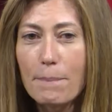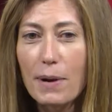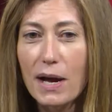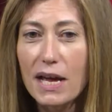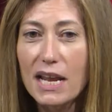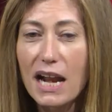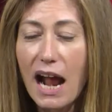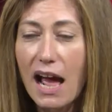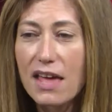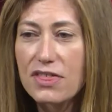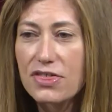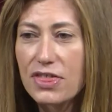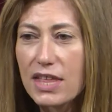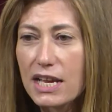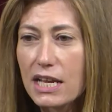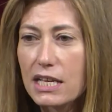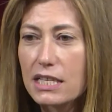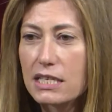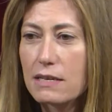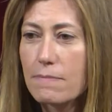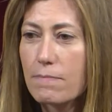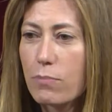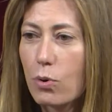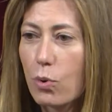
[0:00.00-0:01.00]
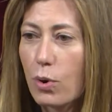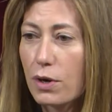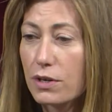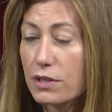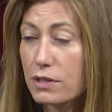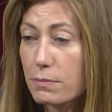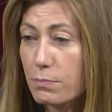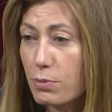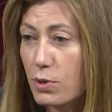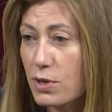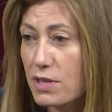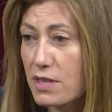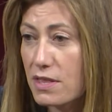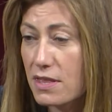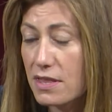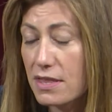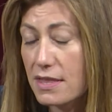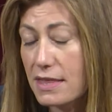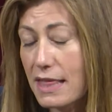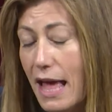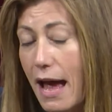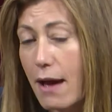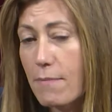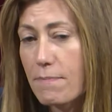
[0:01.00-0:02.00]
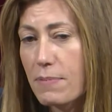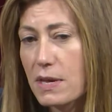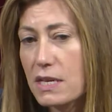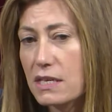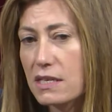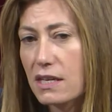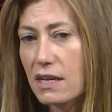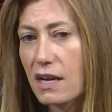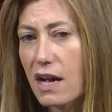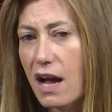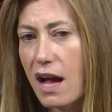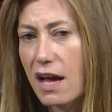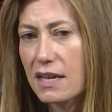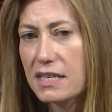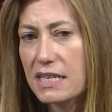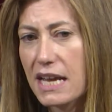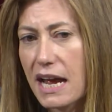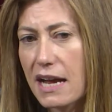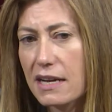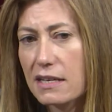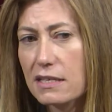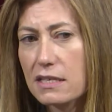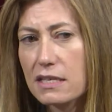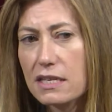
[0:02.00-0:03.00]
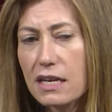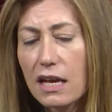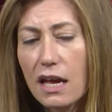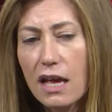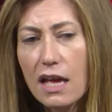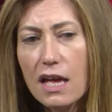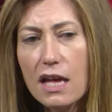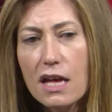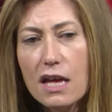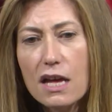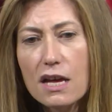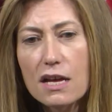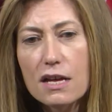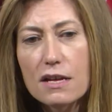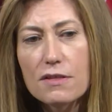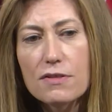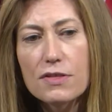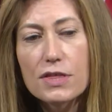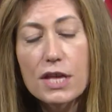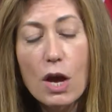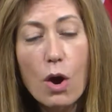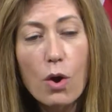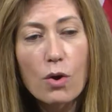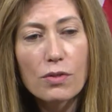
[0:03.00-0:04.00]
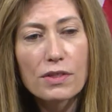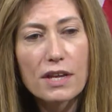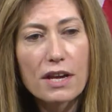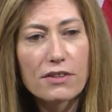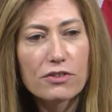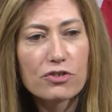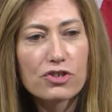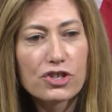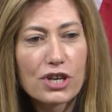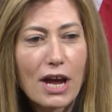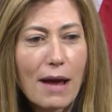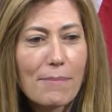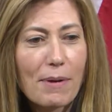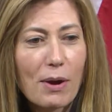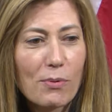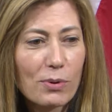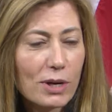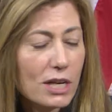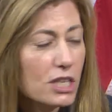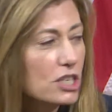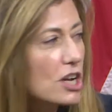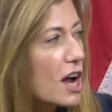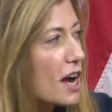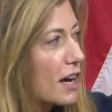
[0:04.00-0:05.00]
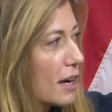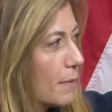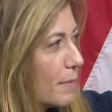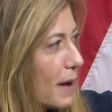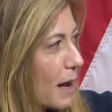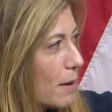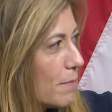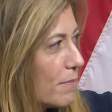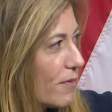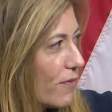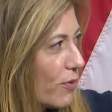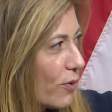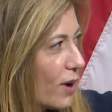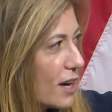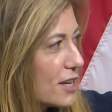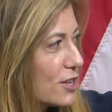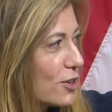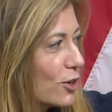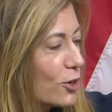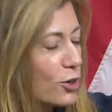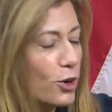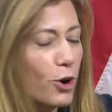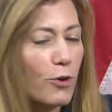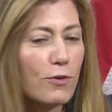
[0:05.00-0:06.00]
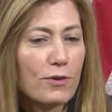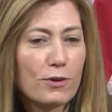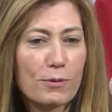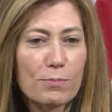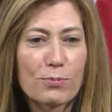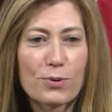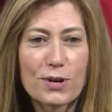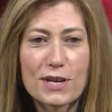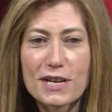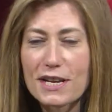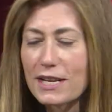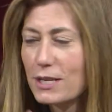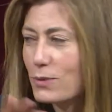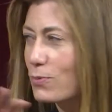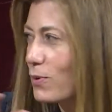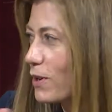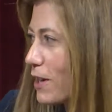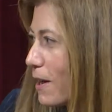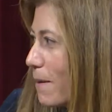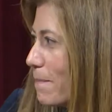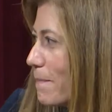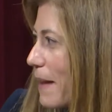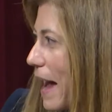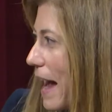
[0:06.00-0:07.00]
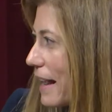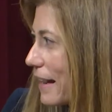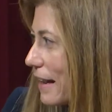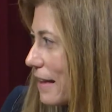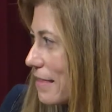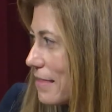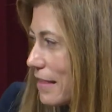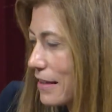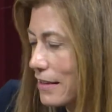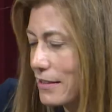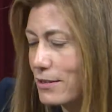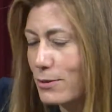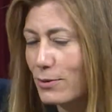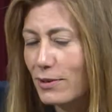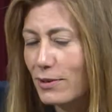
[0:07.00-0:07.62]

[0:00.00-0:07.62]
But I think it's important to put that piece in context. The only other job I want to talk about before I turn it over to Preet, because we'll come back, I think,